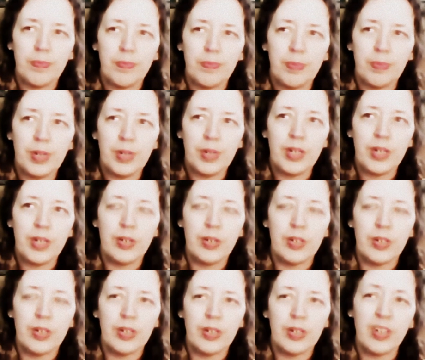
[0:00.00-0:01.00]
pretty
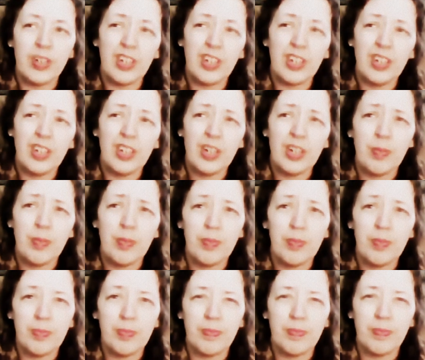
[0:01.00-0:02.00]
good. Okay, there are a couple.
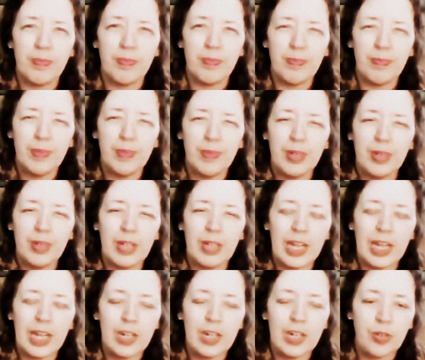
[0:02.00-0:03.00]

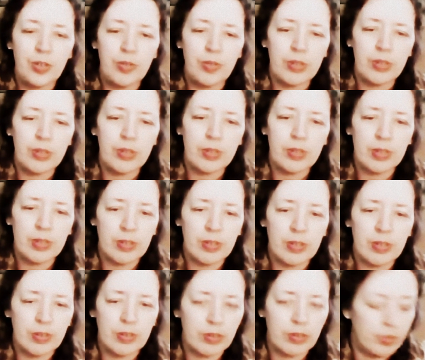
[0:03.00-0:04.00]
Attitude is a
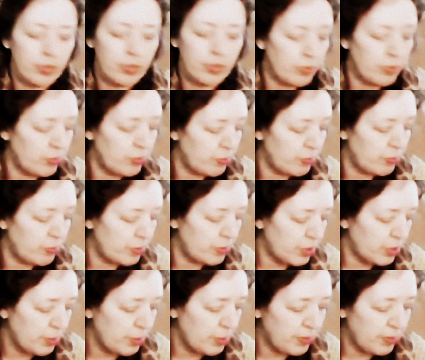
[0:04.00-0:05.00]
little too.
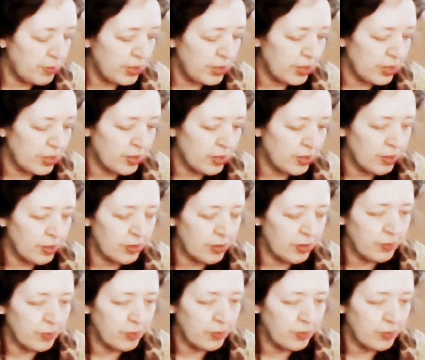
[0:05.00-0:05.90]
Some of it is a little